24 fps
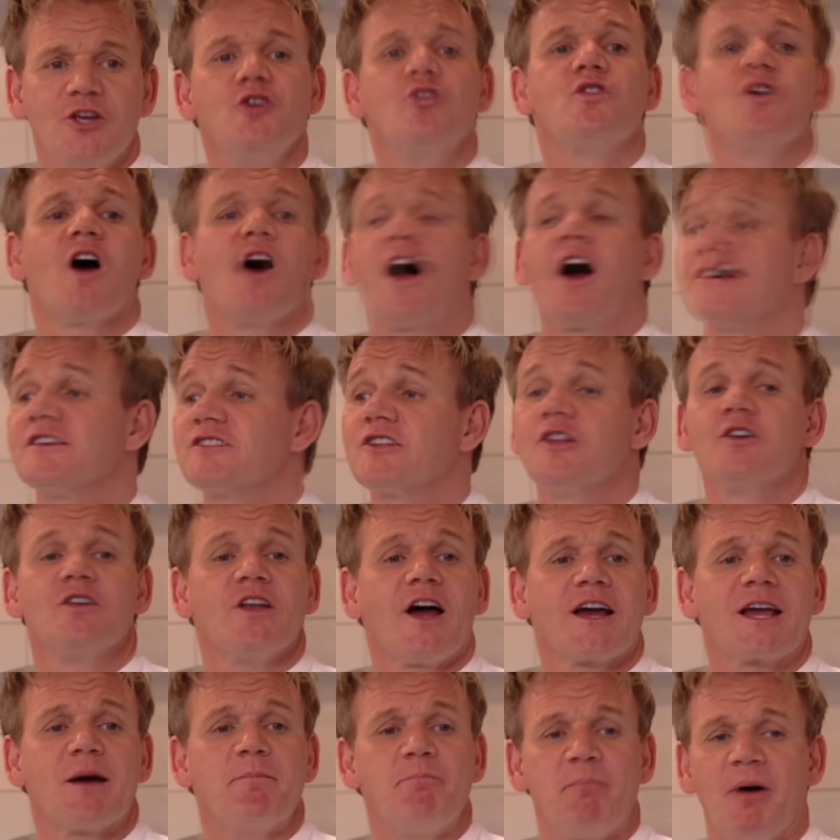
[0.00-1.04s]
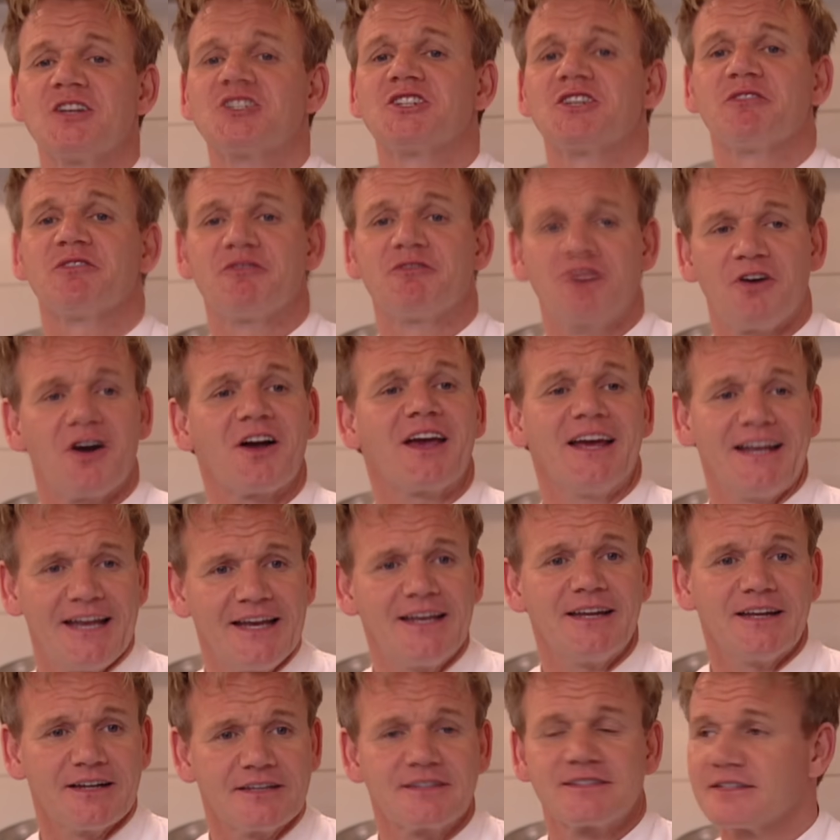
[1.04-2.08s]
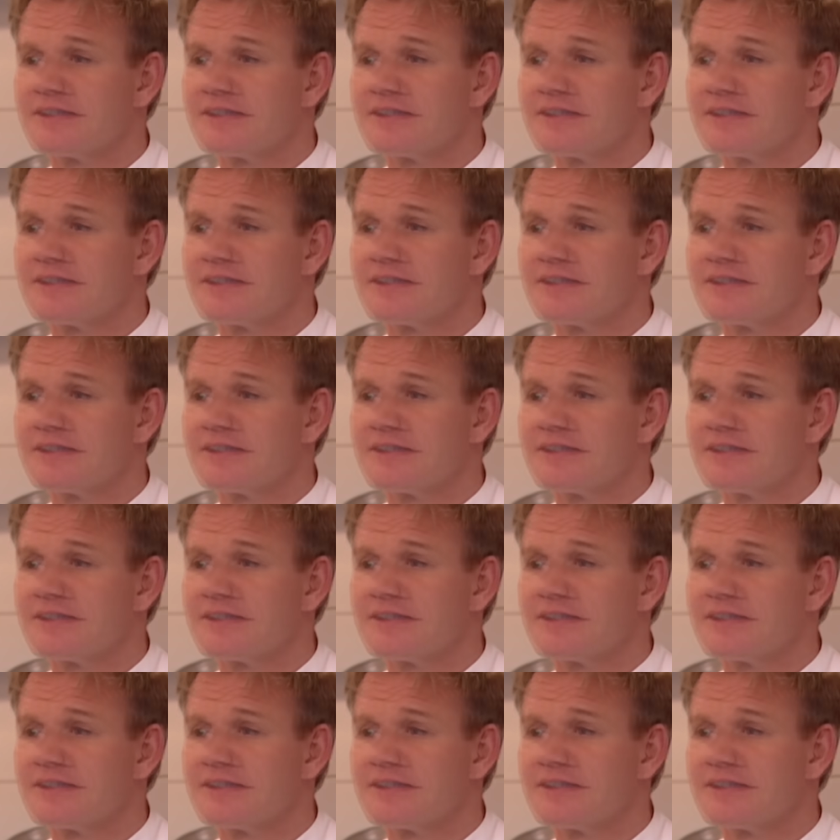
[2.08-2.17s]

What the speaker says: you guys look like a bunch of fucking idiots.